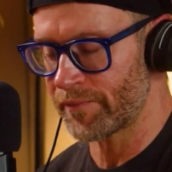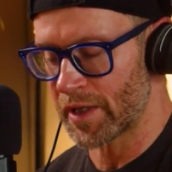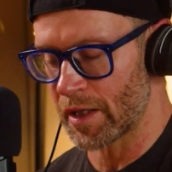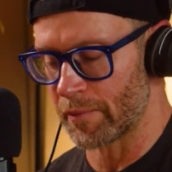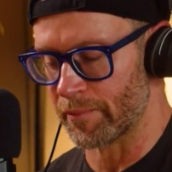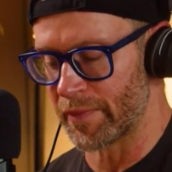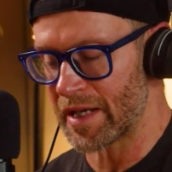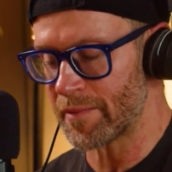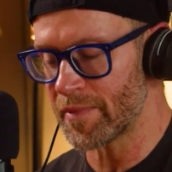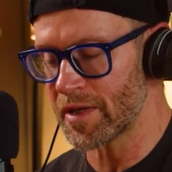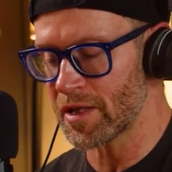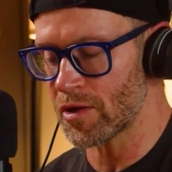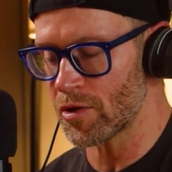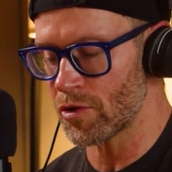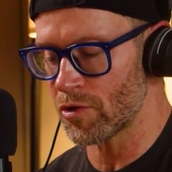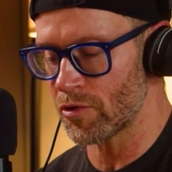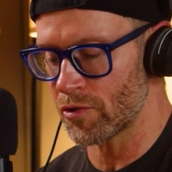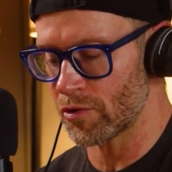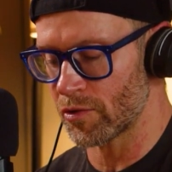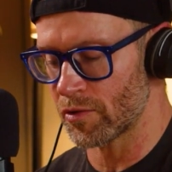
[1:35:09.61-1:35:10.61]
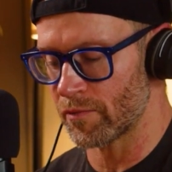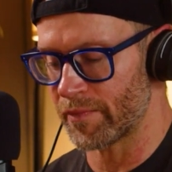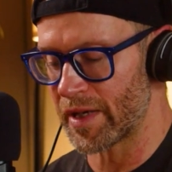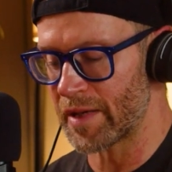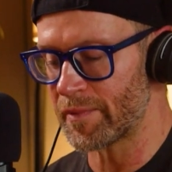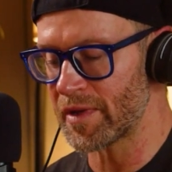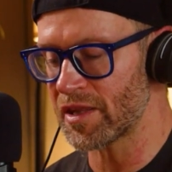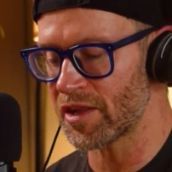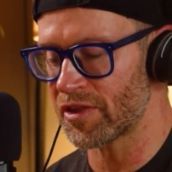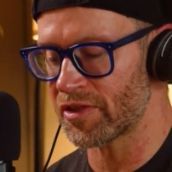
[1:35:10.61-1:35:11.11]
Maybe there
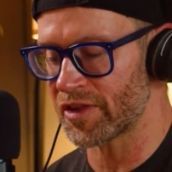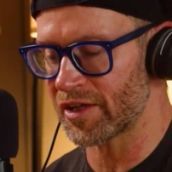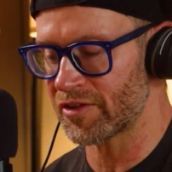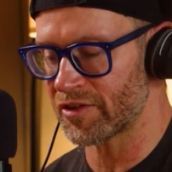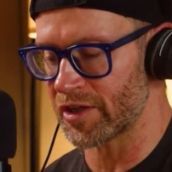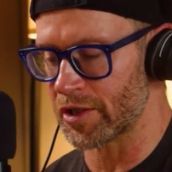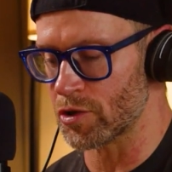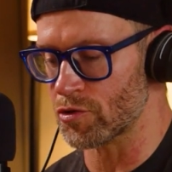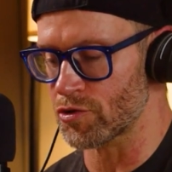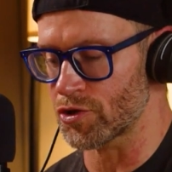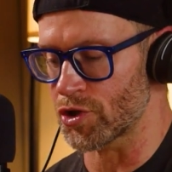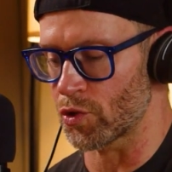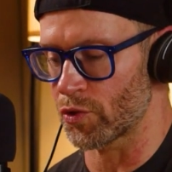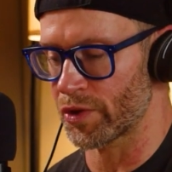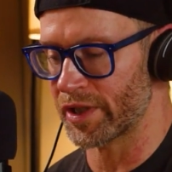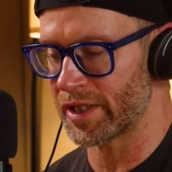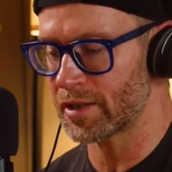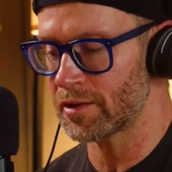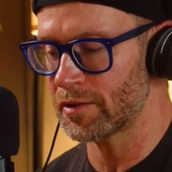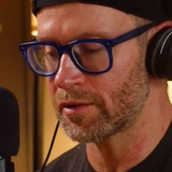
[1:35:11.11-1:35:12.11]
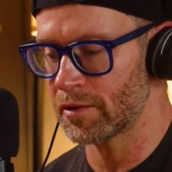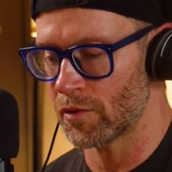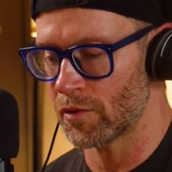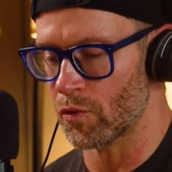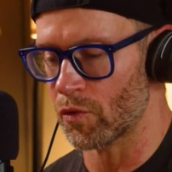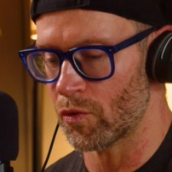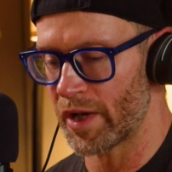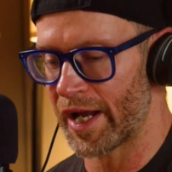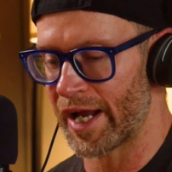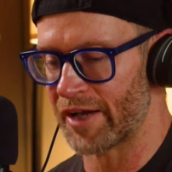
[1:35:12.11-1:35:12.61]
maybe the things that you're doing
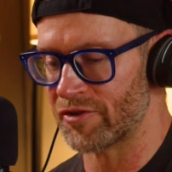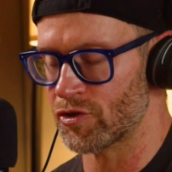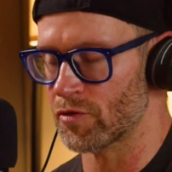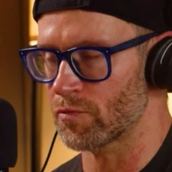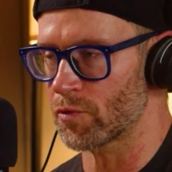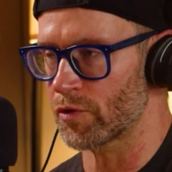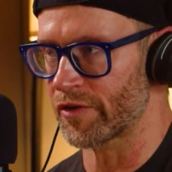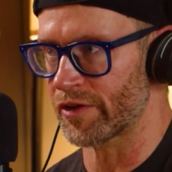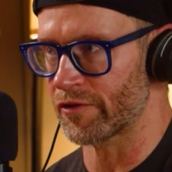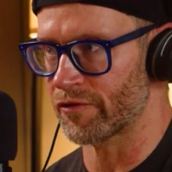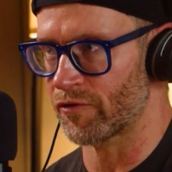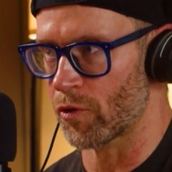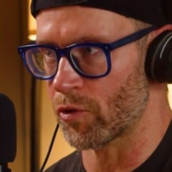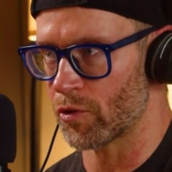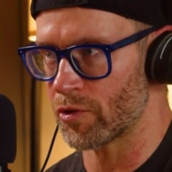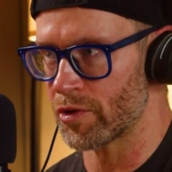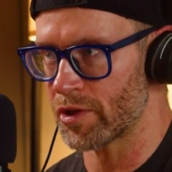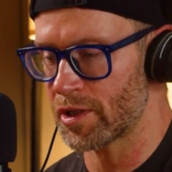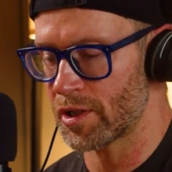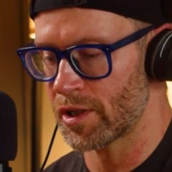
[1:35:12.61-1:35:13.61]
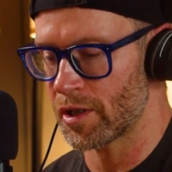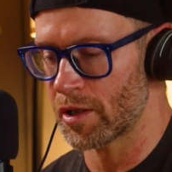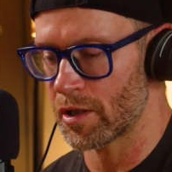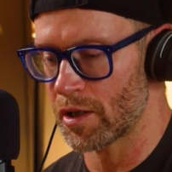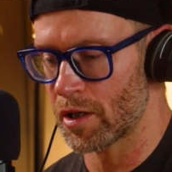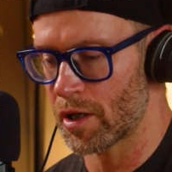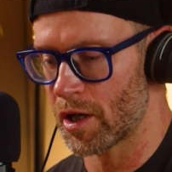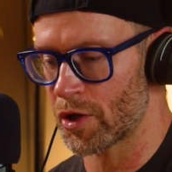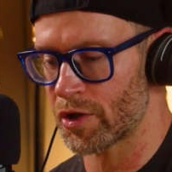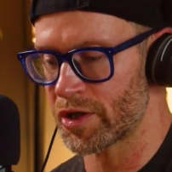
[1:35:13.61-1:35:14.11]
as you're moving forward
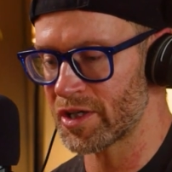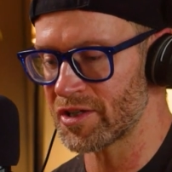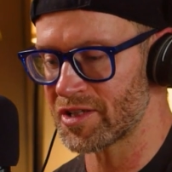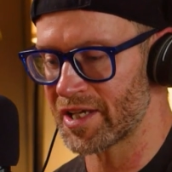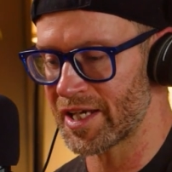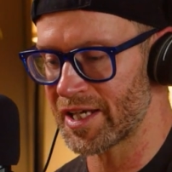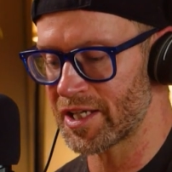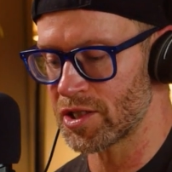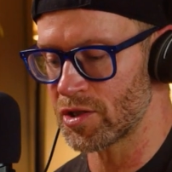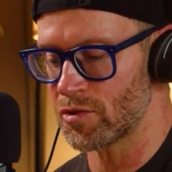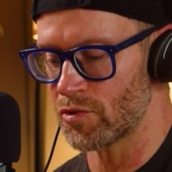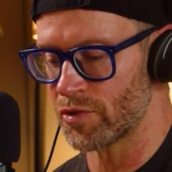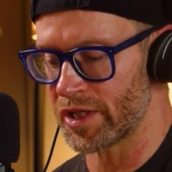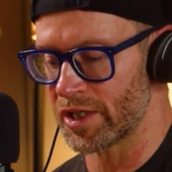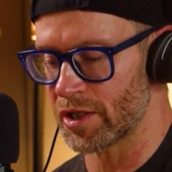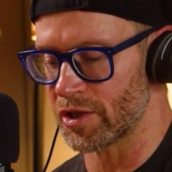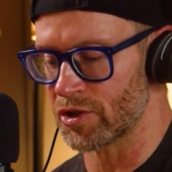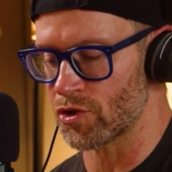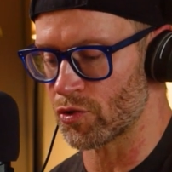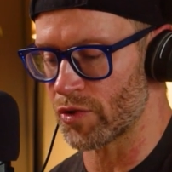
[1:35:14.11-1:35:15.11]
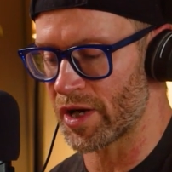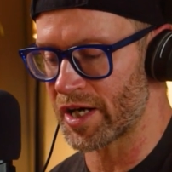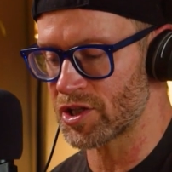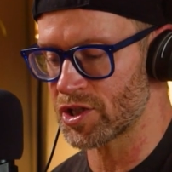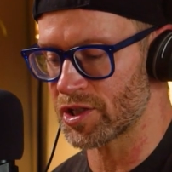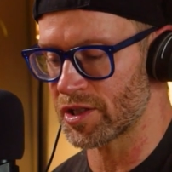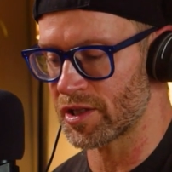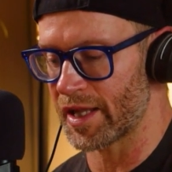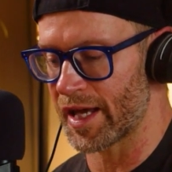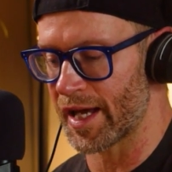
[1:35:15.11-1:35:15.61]
are going to take you in a
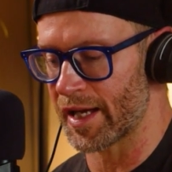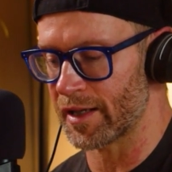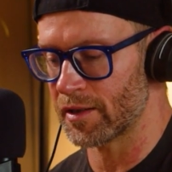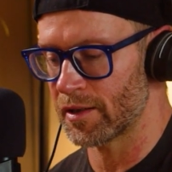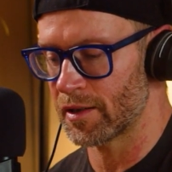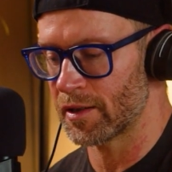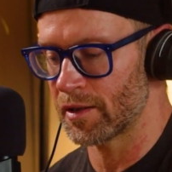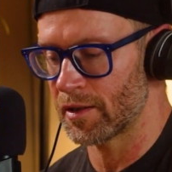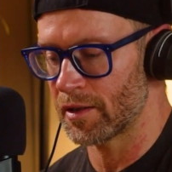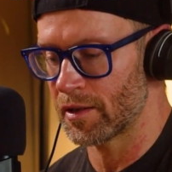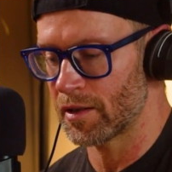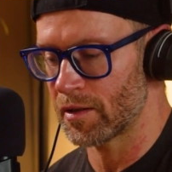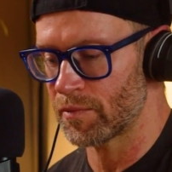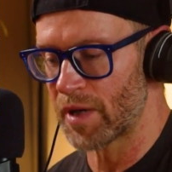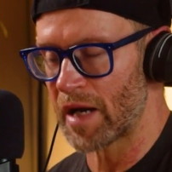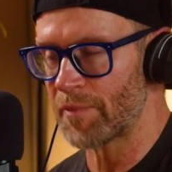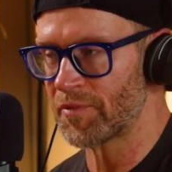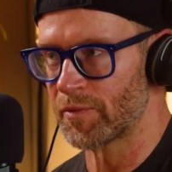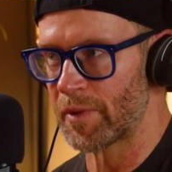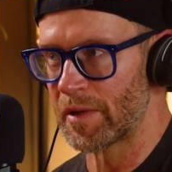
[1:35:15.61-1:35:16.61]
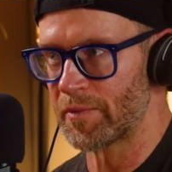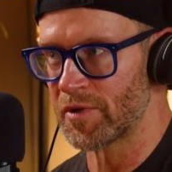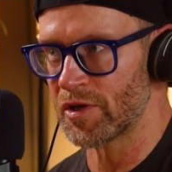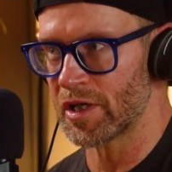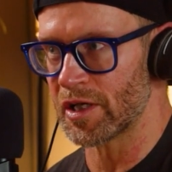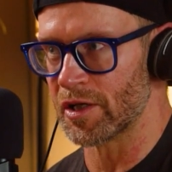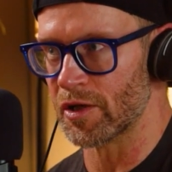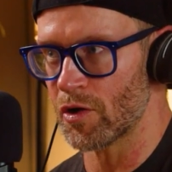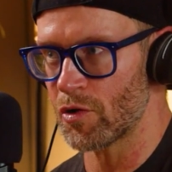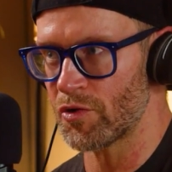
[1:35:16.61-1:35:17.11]
direction that perhaps maybe you
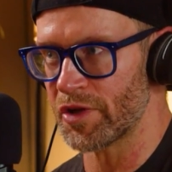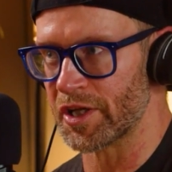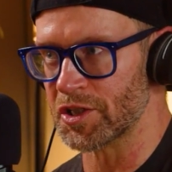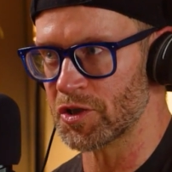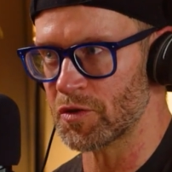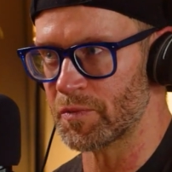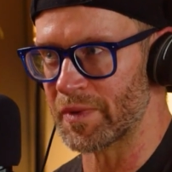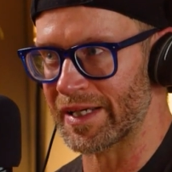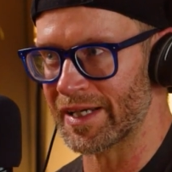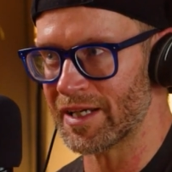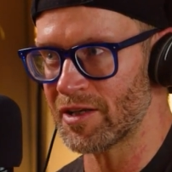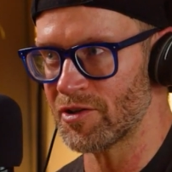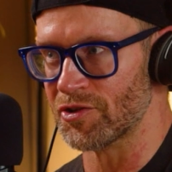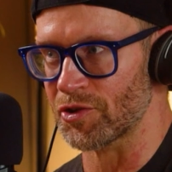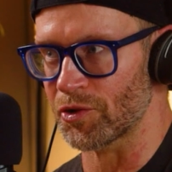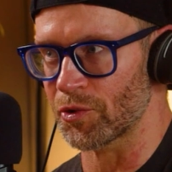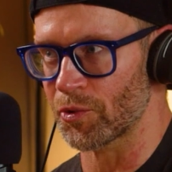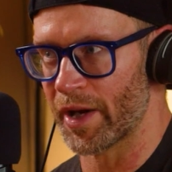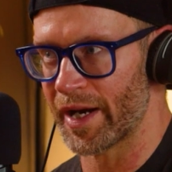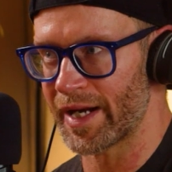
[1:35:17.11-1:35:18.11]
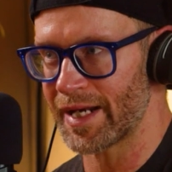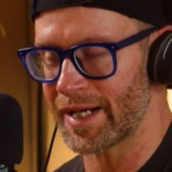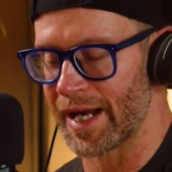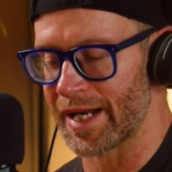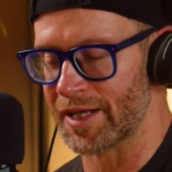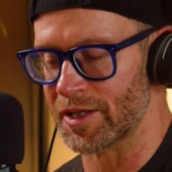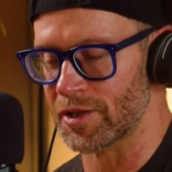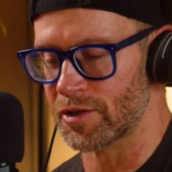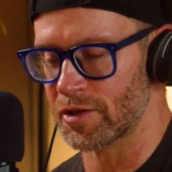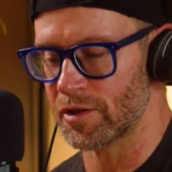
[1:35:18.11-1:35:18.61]
didn't know that you'd be into, right?
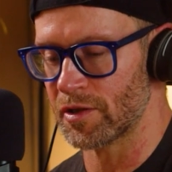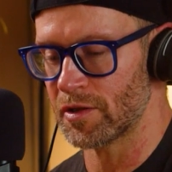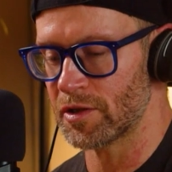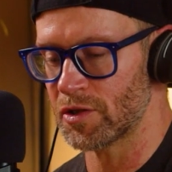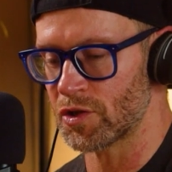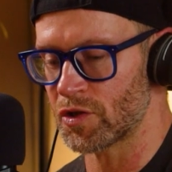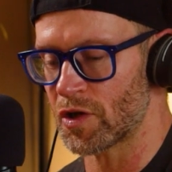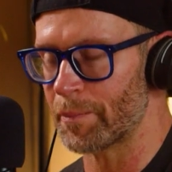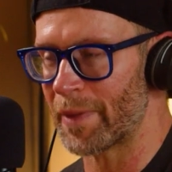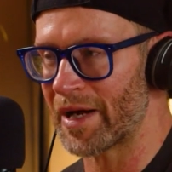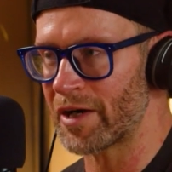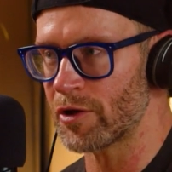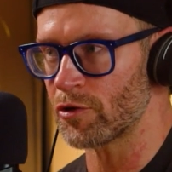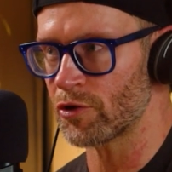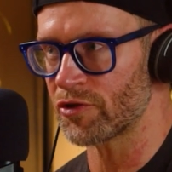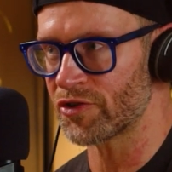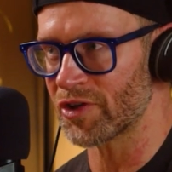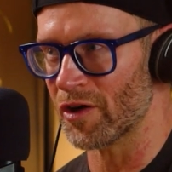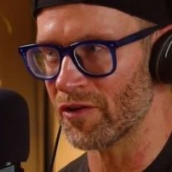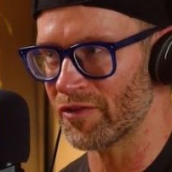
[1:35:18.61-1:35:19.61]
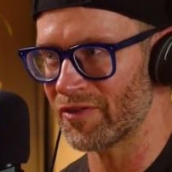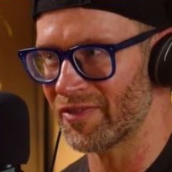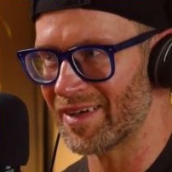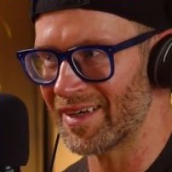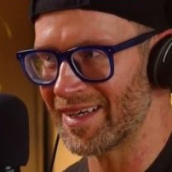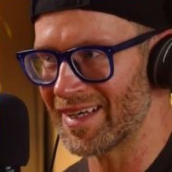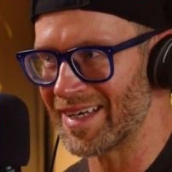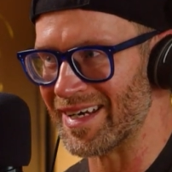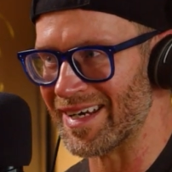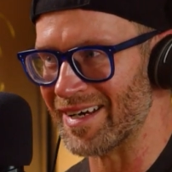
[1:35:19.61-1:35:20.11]
And you can better yourself
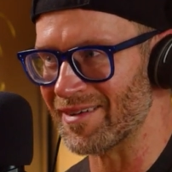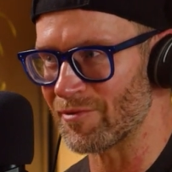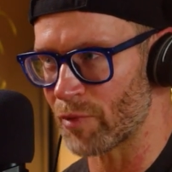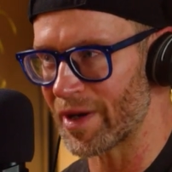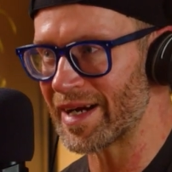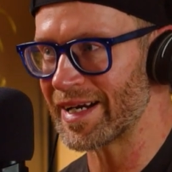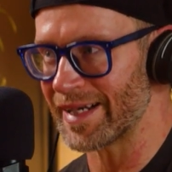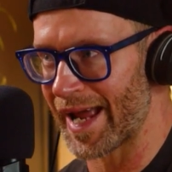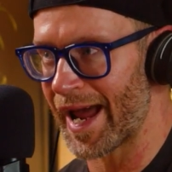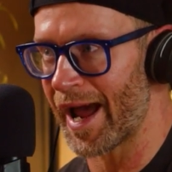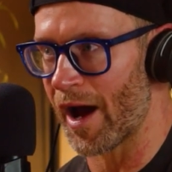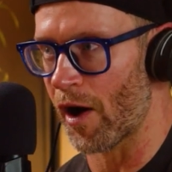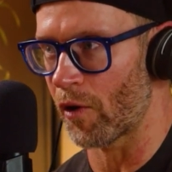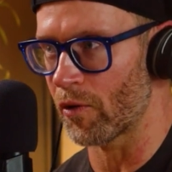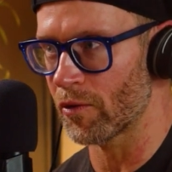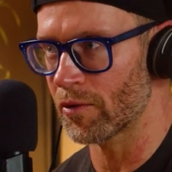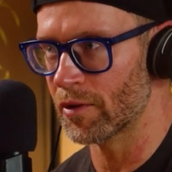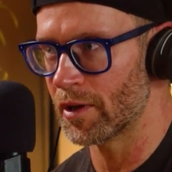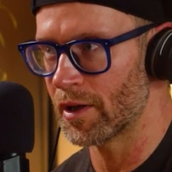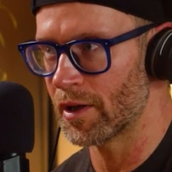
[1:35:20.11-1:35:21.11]
right now.